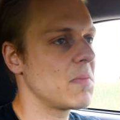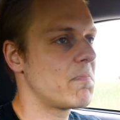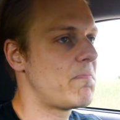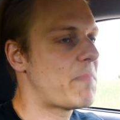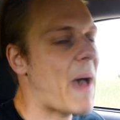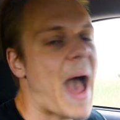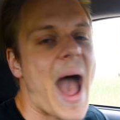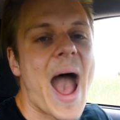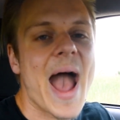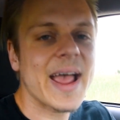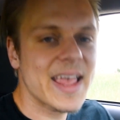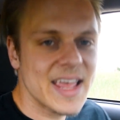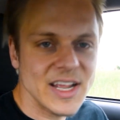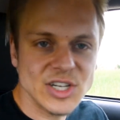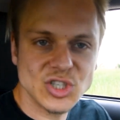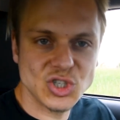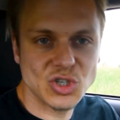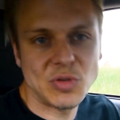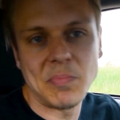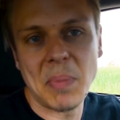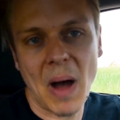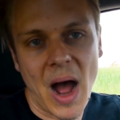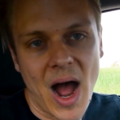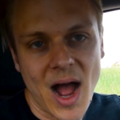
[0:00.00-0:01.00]

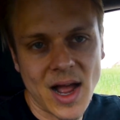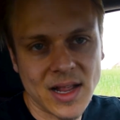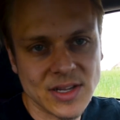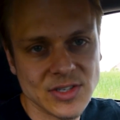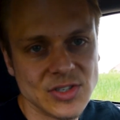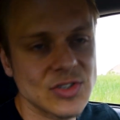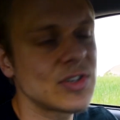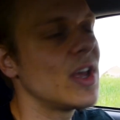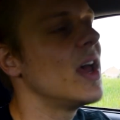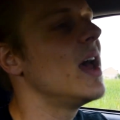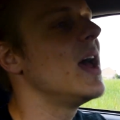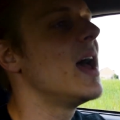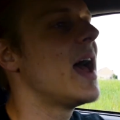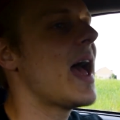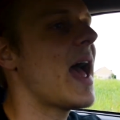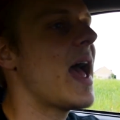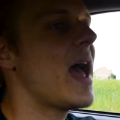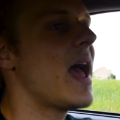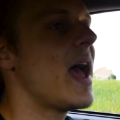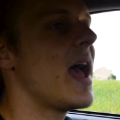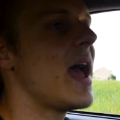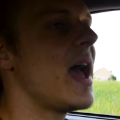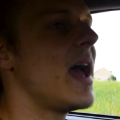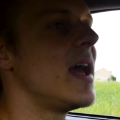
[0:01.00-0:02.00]
packaged box,
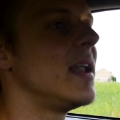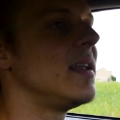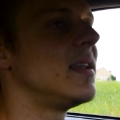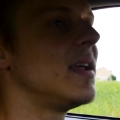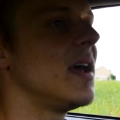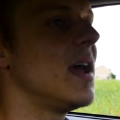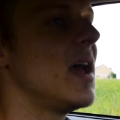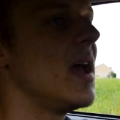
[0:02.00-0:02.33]
and